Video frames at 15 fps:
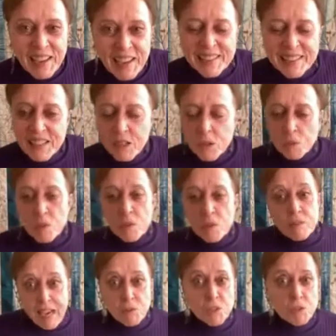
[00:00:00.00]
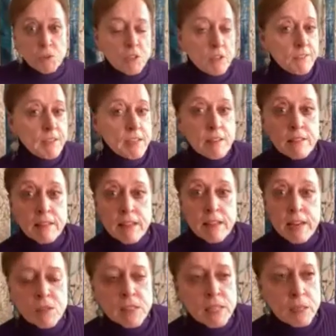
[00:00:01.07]
And that was really fun. And
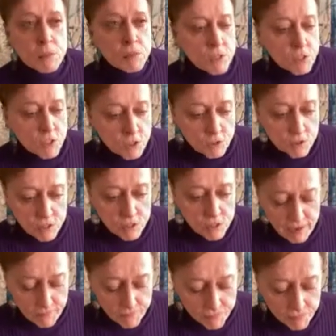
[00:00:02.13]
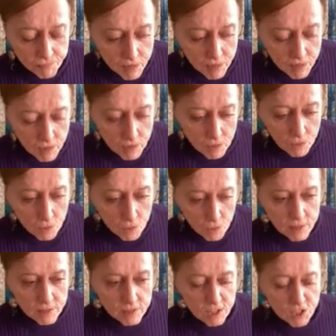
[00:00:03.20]
then I was able to use that
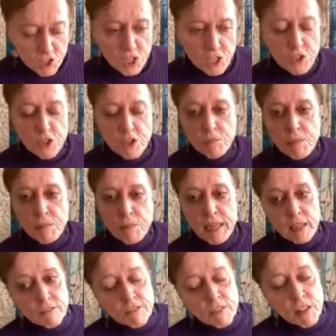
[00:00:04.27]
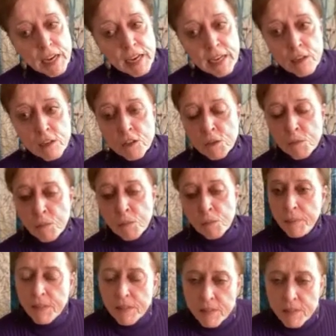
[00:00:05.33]
with the suggestion of making flyers,
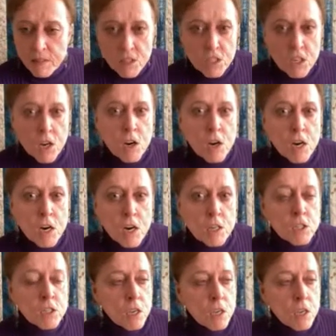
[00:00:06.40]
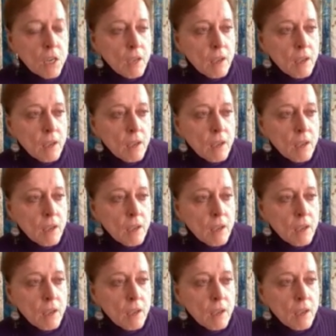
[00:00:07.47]
my business cards.